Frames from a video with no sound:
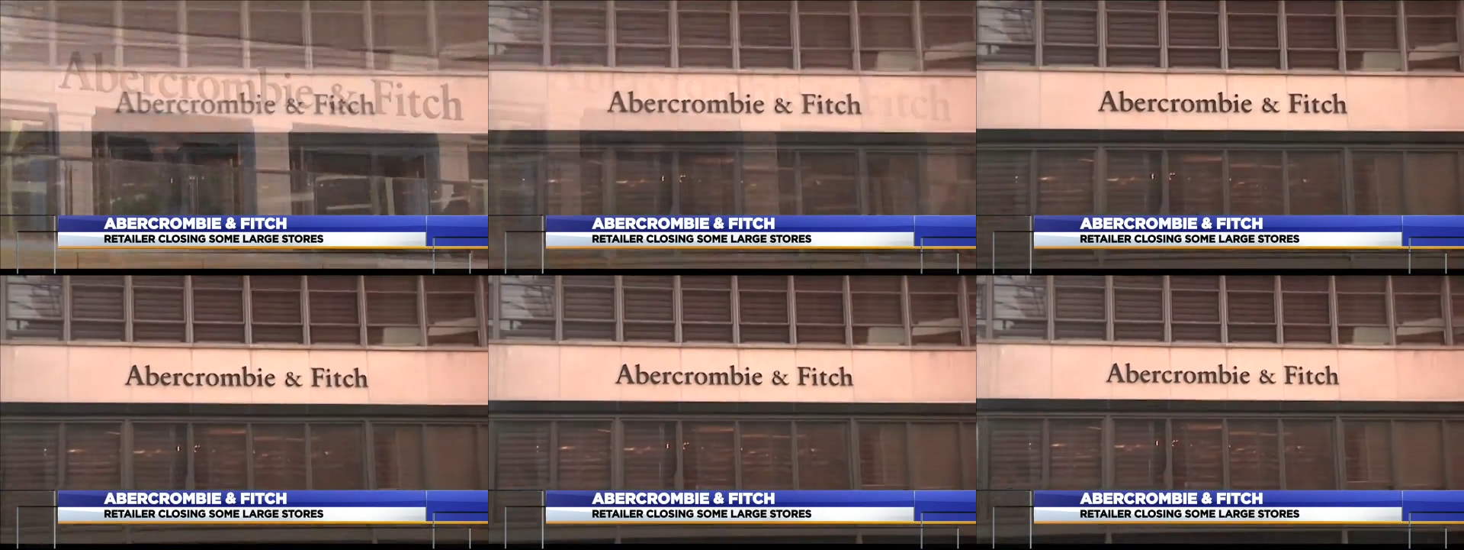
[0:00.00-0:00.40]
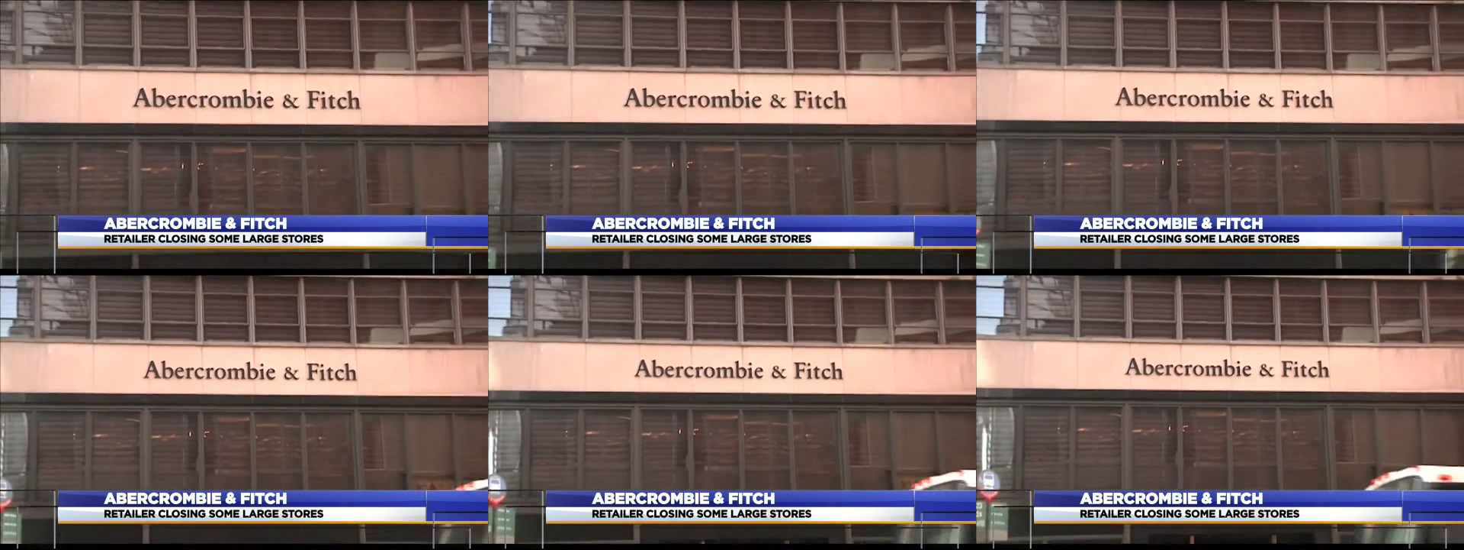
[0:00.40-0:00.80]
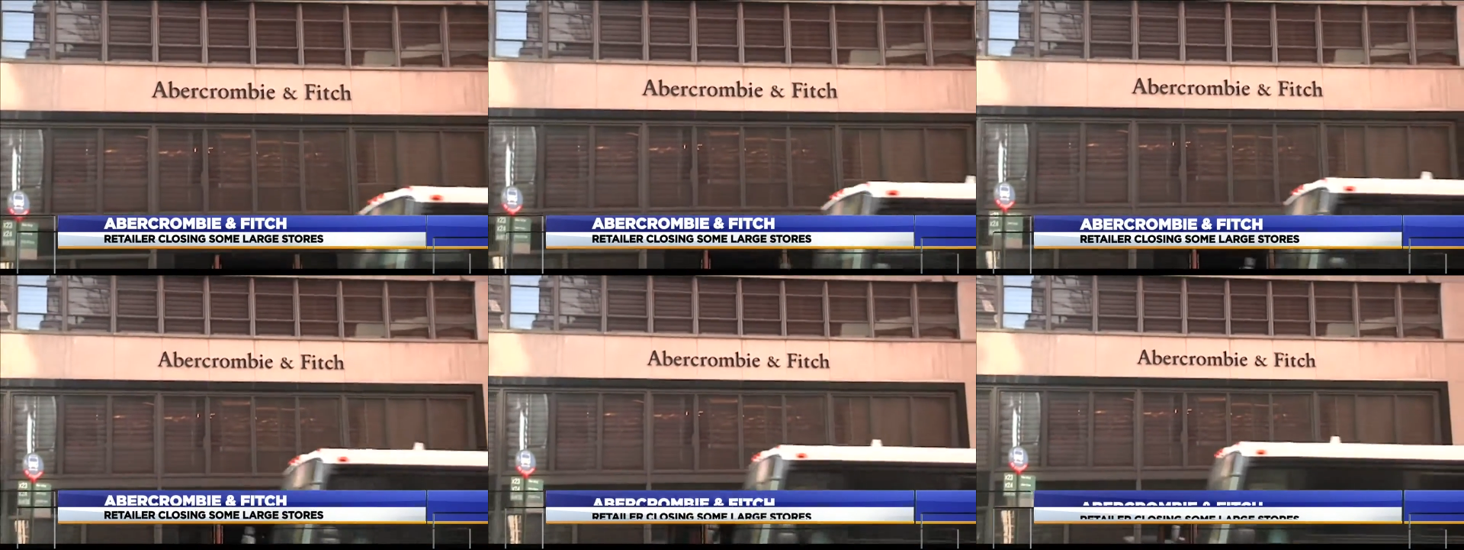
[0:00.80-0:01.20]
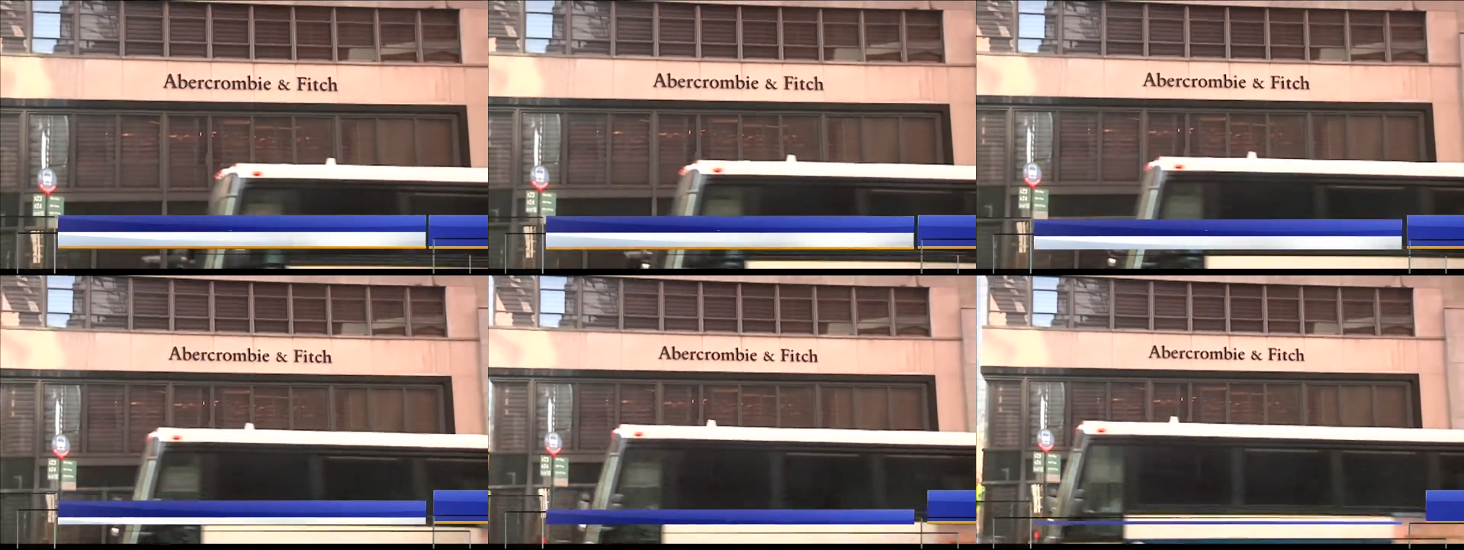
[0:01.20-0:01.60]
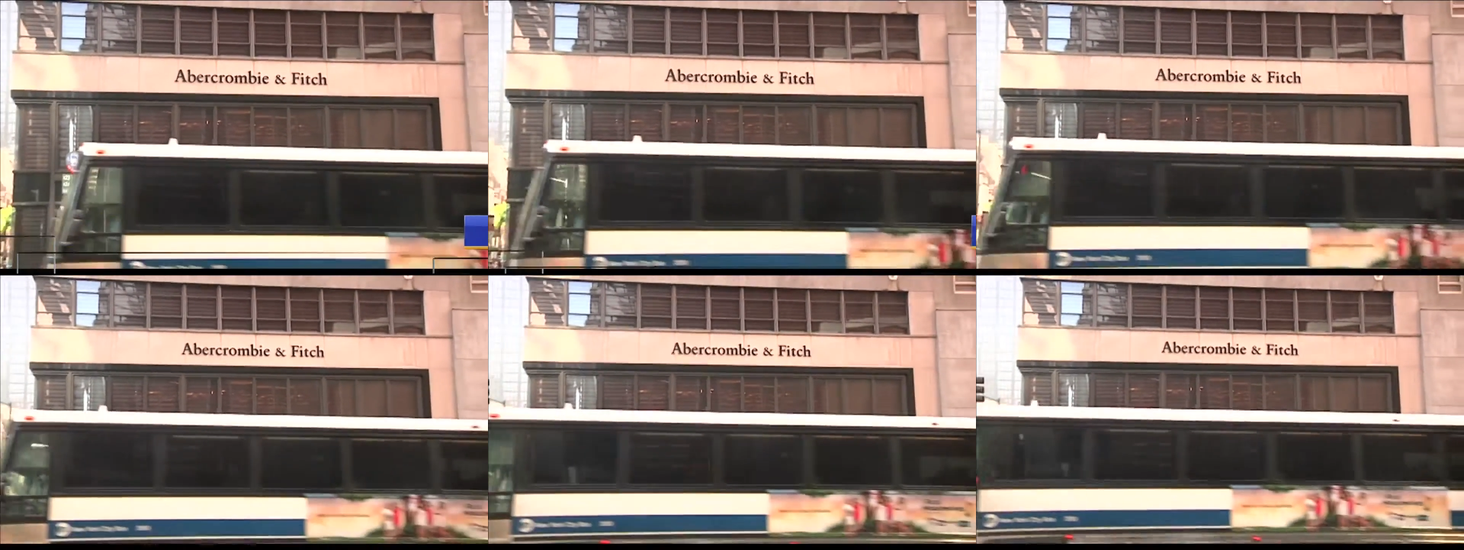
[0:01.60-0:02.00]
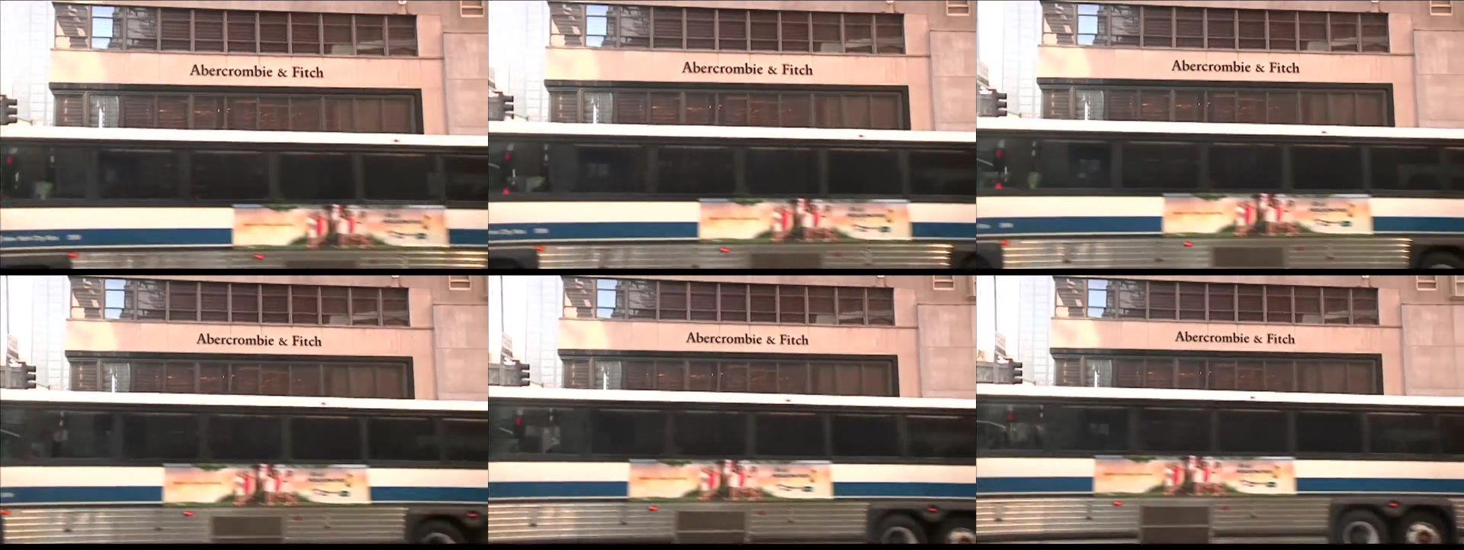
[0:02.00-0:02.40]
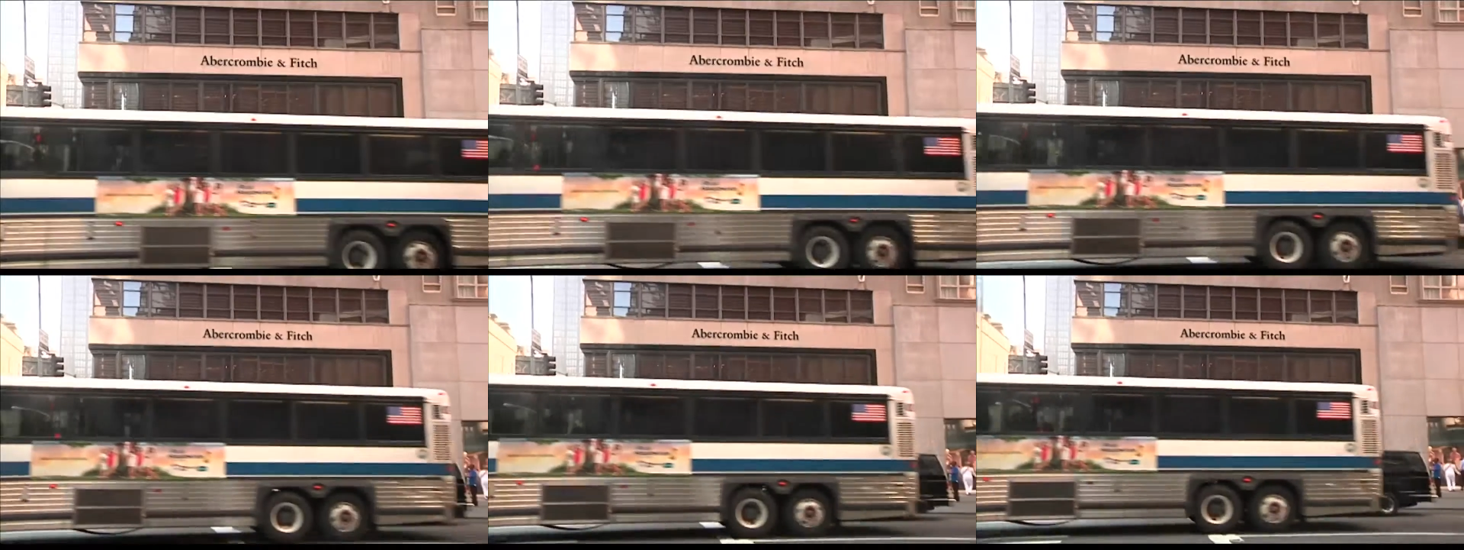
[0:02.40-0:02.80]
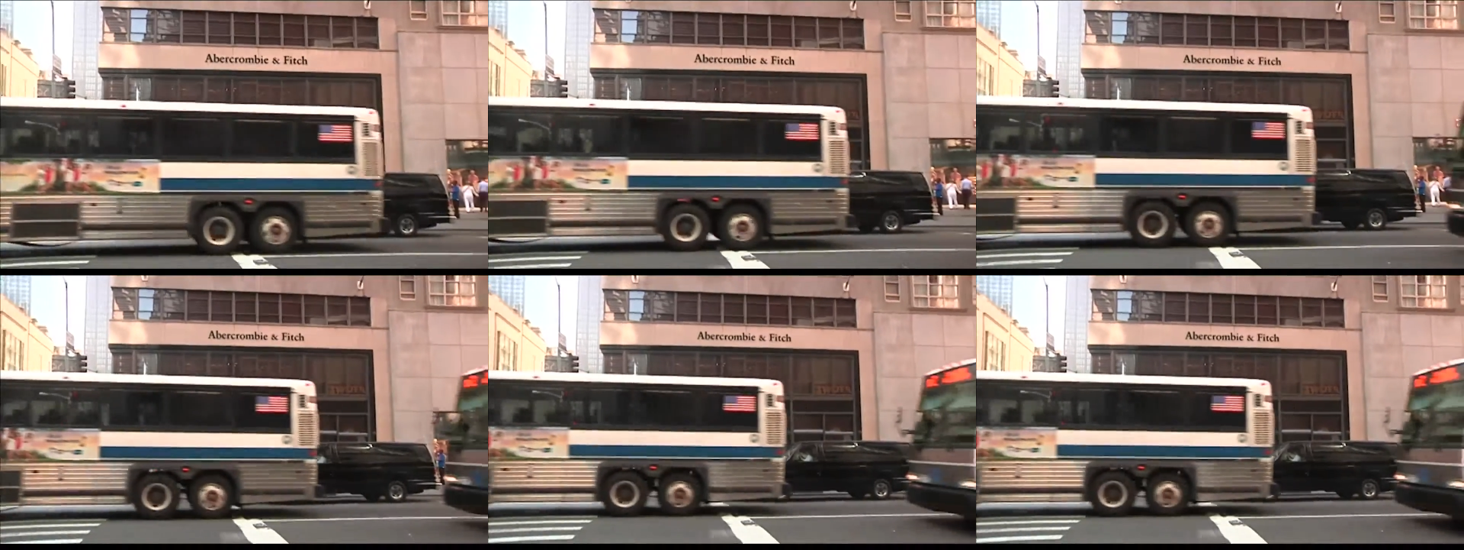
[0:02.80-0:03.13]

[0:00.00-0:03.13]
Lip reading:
(no speaker visible)